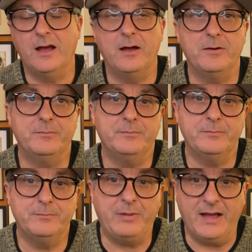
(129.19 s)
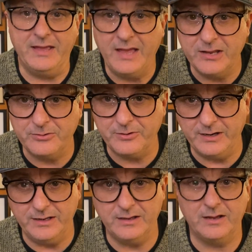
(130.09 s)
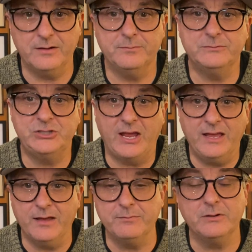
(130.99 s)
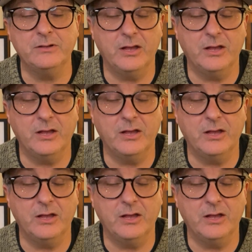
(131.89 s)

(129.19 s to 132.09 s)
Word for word: um, by Henry um, J.M.